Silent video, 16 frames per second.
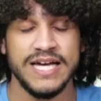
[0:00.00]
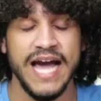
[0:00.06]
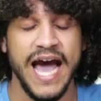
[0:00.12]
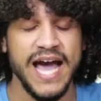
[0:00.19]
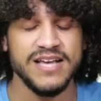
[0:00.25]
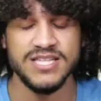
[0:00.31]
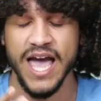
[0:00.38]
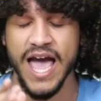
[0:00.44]

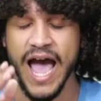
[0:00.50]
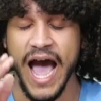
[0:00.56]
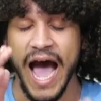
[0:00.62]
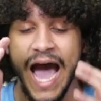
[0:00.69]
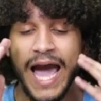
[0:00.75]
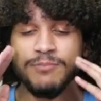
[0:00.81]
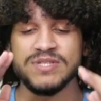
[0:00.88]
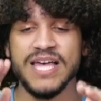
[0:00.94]
Guys,
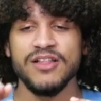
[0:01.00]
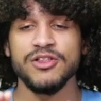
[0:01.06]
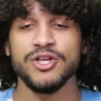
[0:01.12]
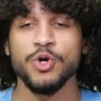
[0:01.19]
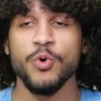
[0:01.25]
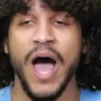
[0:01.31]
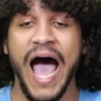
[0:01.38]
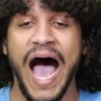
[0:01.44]
I'm telling
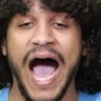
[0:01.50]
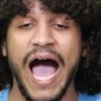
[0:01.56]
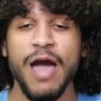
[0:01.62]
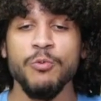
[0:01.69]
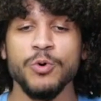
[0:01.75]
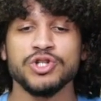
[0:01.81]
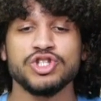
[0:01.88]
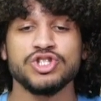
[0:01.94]
you, I
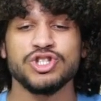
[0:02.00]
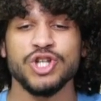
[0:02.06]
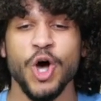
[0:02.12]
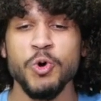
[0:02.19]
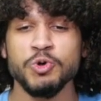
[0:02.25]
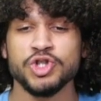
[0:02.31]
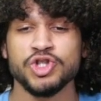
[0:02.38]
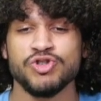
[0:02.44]
was
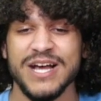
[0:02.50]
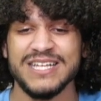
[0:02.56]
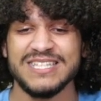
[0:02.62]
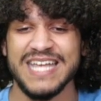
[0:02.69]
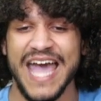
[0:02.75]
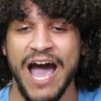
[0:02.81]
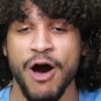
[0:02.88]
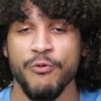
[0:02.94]
so
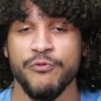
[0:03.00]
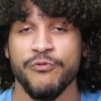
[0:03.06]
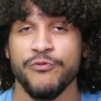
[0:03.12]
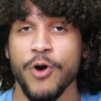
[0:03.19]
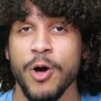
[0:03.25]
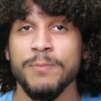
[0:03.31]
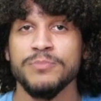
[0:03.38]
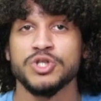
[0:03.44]
stressed out
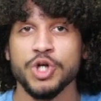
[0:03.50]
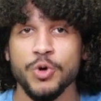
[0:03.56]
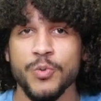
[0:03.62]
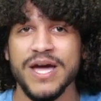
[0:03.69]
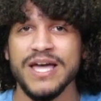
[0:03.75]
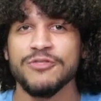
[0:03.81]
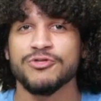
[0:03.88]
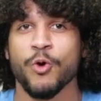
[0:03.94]
from
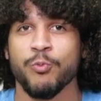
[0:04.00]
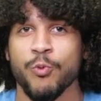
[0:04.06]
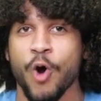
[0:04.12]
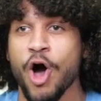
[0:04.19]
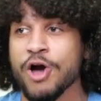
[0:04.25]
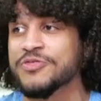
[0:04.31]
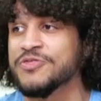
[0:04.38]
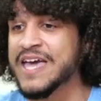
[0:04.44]
doing the
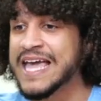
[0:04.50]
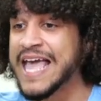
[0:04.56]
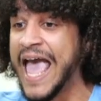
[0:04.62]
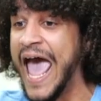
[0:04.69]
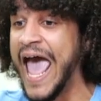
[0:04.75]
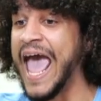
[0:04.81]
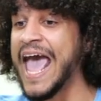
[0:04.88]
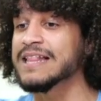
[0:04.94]
wrong thing
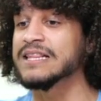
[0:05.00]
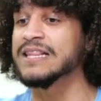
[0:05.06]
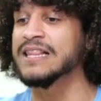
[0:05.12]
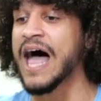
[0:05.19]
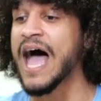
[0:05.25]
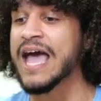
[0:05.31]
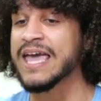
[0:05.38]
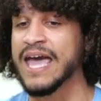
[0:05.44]
and
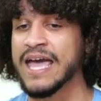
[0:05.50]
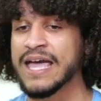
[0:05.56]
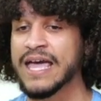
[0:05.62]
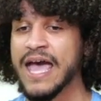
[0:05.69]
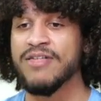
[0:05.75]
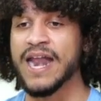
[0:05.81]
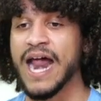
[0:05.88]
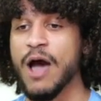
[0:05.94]
lying
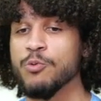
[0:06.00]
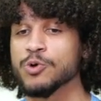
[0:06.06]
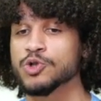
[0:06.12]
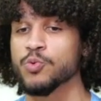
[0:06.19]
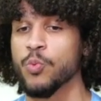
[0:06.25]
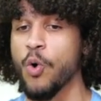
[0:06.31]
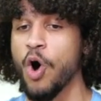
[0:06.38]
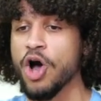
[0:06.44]
that I
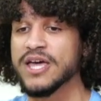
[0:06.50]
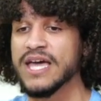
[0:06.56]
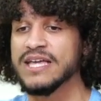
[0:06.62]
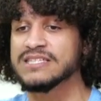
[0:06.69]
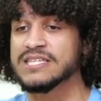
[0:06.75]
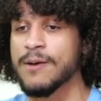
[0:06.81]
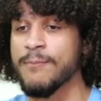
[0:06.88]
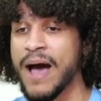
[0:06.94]
was
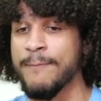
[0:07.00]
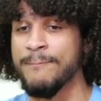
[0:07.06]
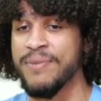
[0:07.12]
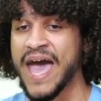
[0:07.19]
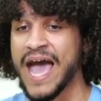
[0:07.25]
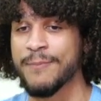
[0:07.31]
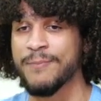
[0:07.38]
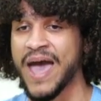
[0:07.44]
walking to my
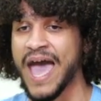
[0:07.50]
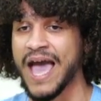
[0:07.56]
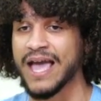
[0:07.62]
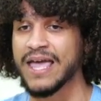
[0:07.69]
backpack